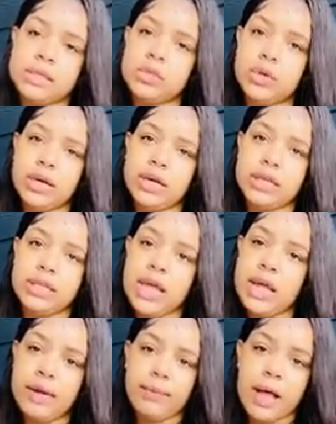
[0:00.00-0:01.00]
or
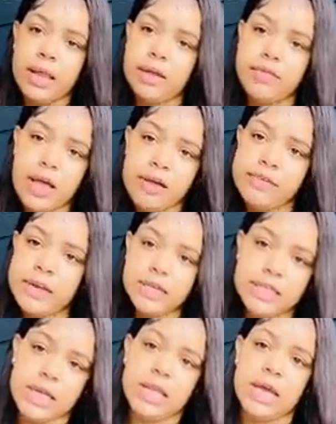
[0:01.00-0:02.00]
anything, my love life,
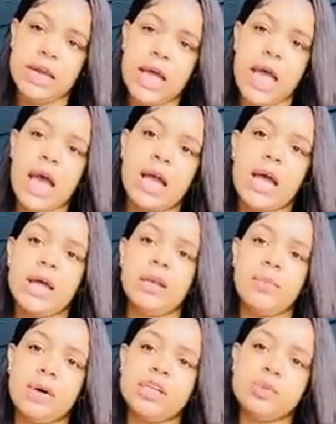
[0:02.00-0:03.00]
anything like that. I got
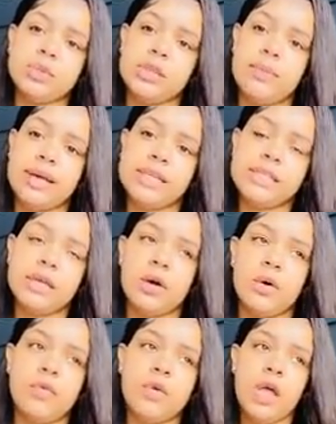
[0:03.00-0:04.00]
depressed within
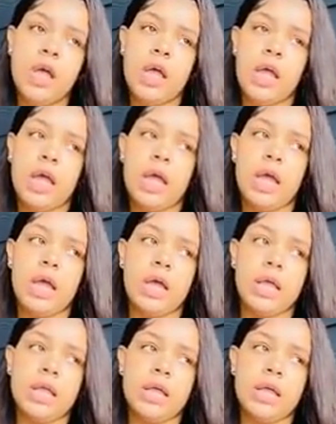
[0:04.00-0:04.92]
myself, and